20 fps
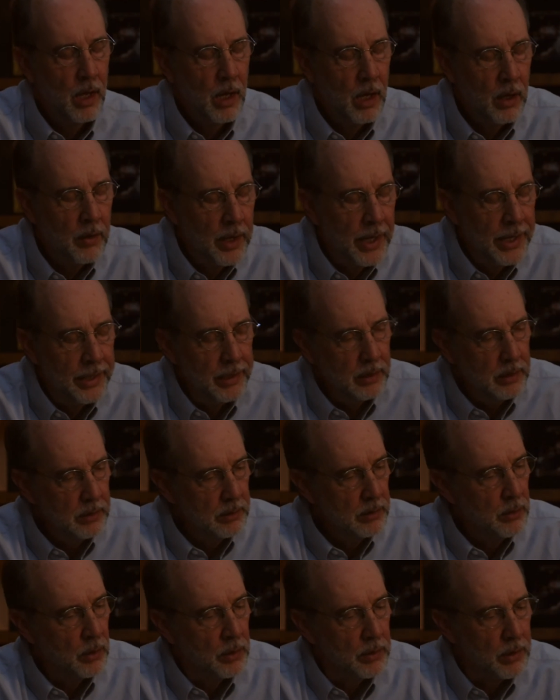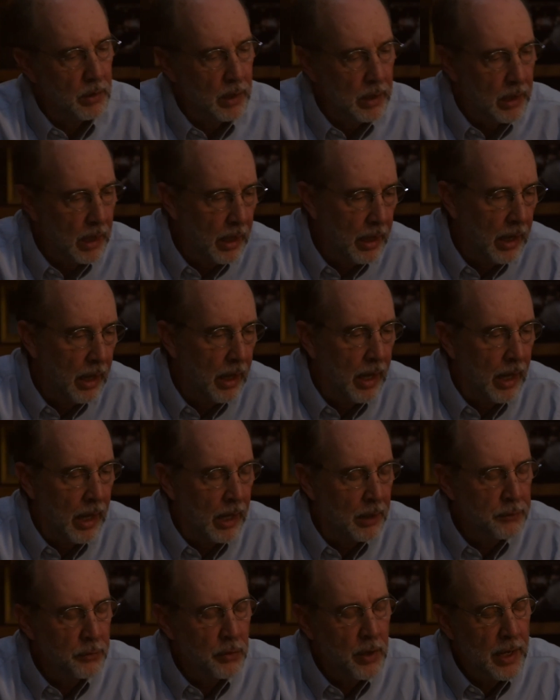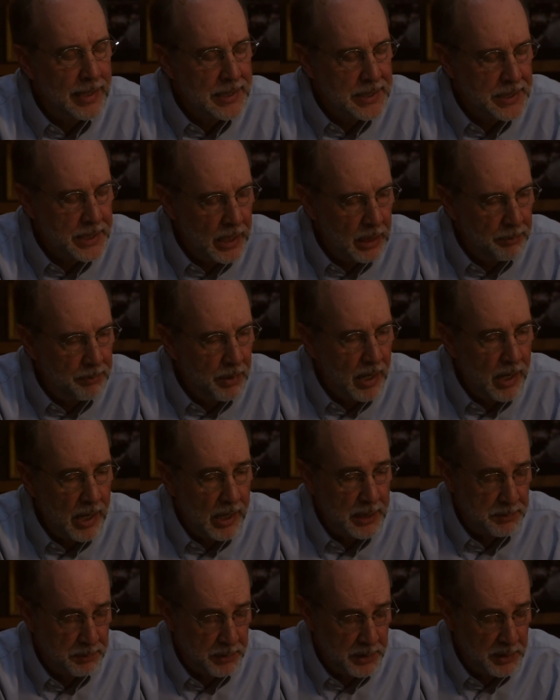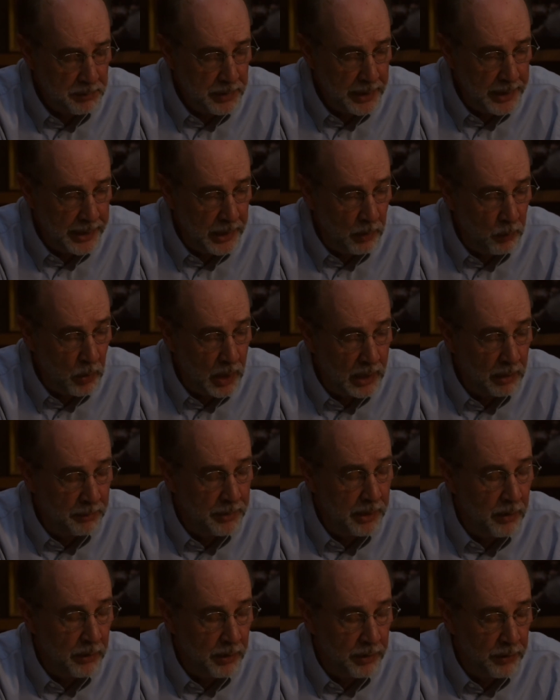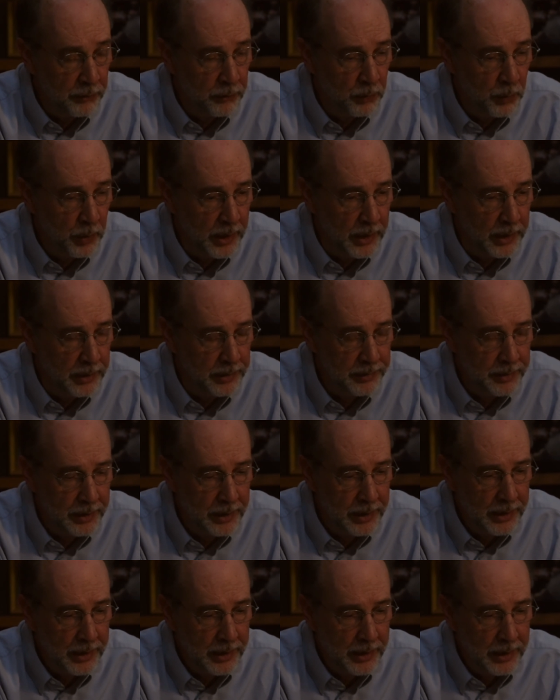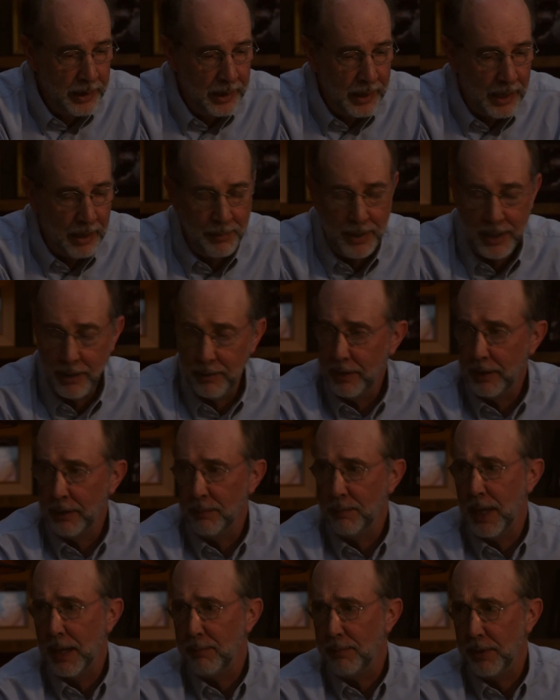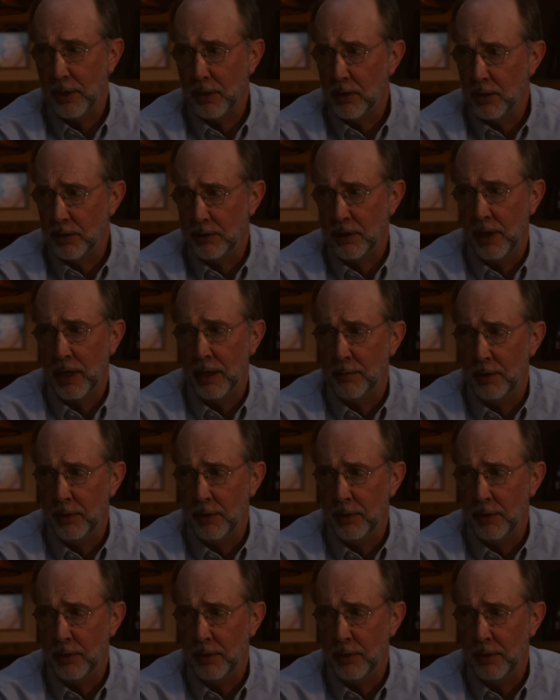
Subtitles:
All right, look, I'll try to set up a hospice meeting while I'm here this week. I mean, it might be a good time